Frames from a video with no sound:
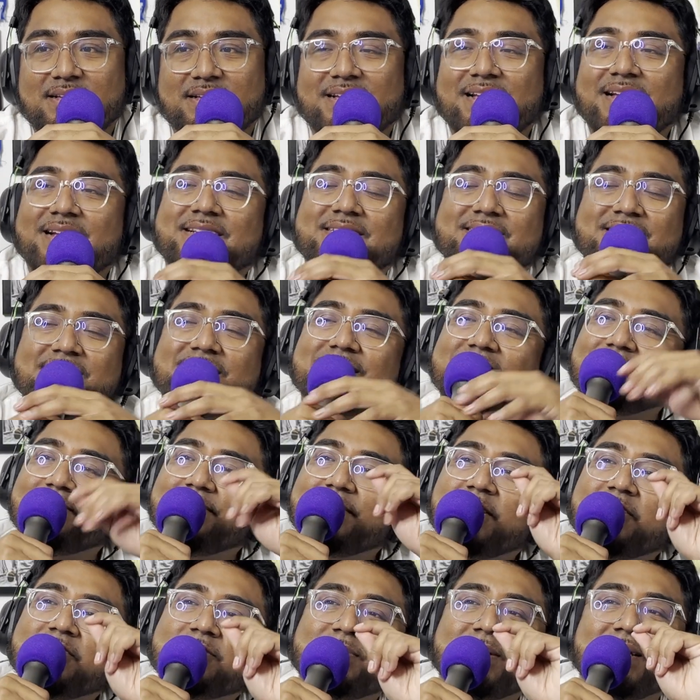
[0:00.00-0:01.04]
Because
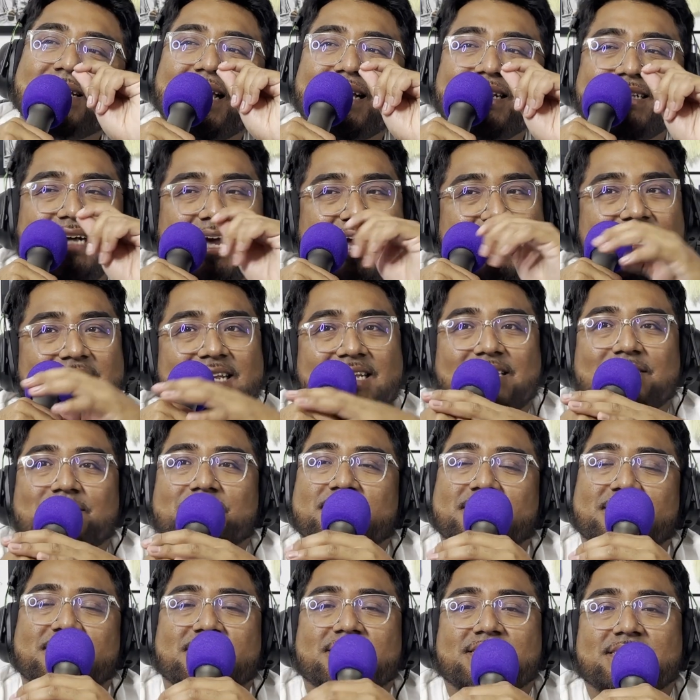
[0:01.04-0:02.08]
there's been like tiny
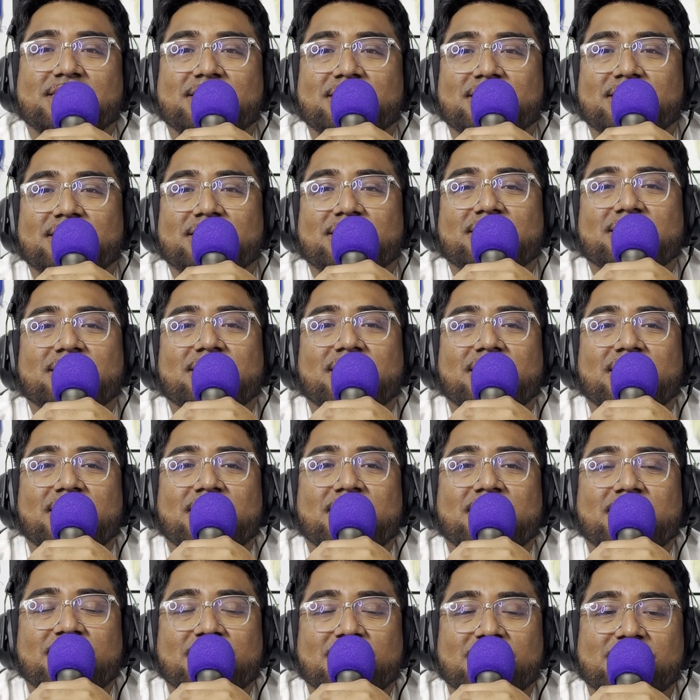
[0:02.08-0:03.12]
glimpses
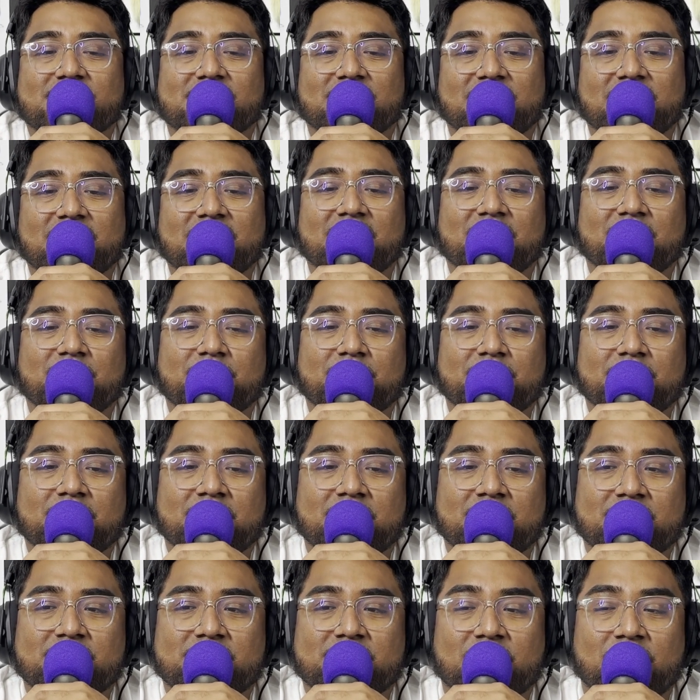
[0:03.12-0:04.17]
in this lead up.
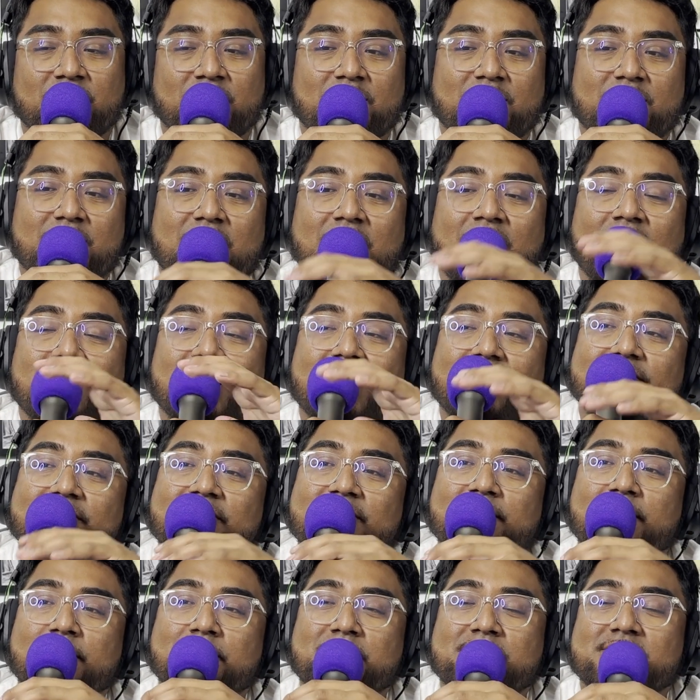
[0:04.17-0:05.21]
So I'll give
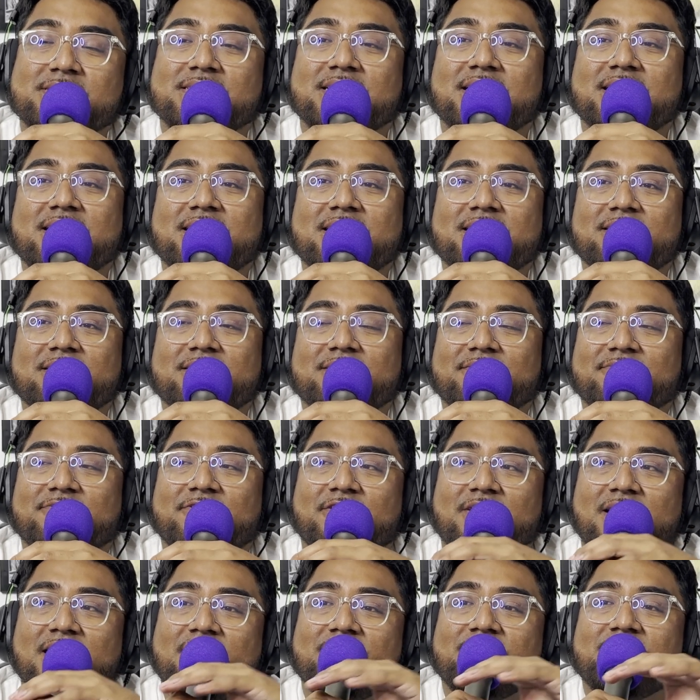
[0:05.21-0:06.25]
him a percent
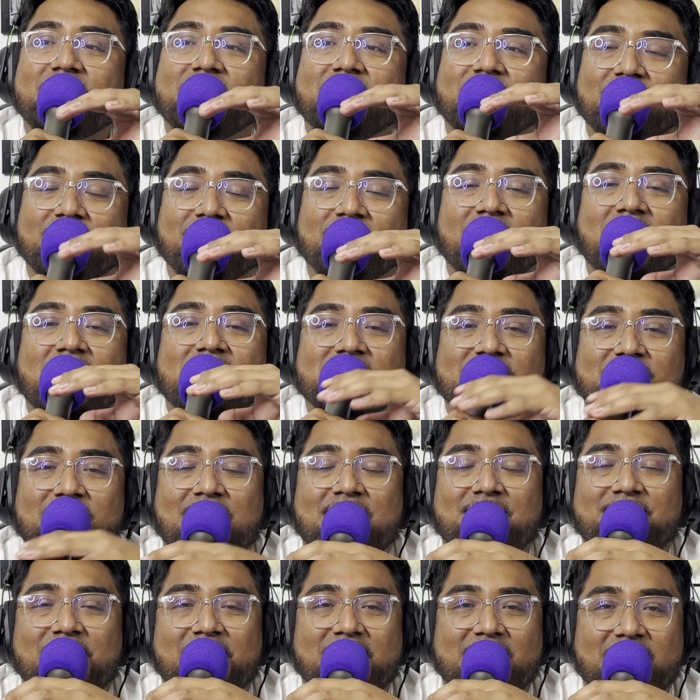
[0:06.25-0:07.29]
for every Grand
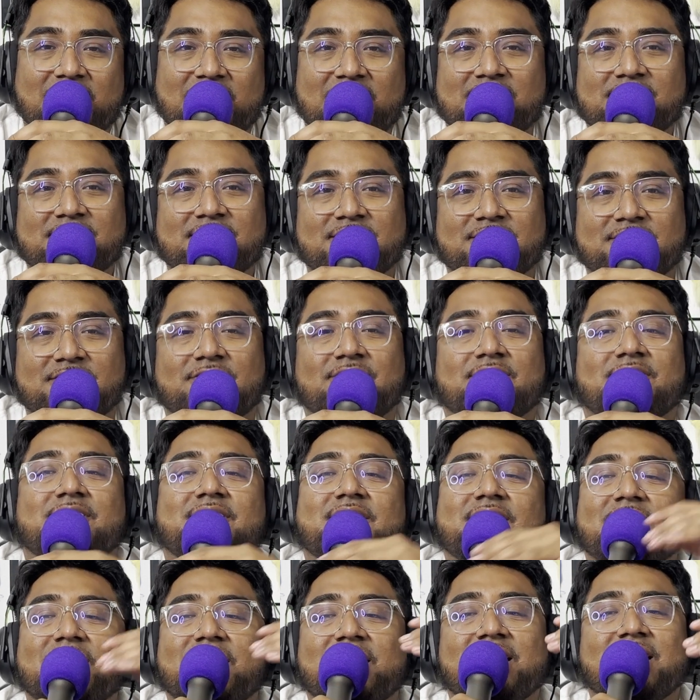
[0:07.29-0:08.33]
Slam that he has. So
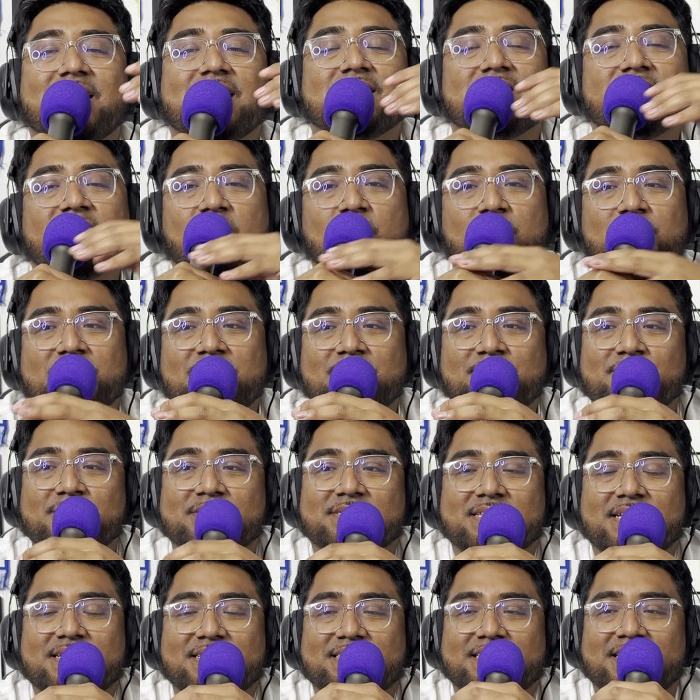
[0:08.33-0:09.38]
he has
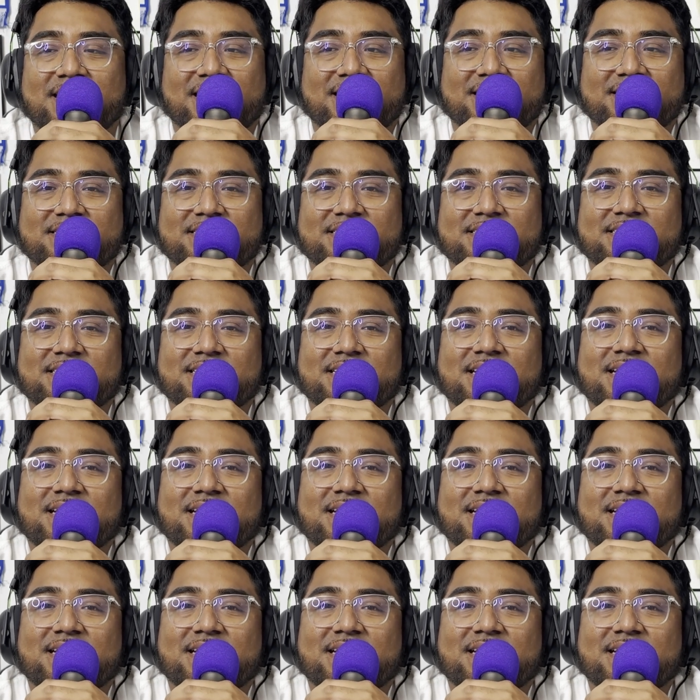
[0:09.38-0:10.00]
14% chance.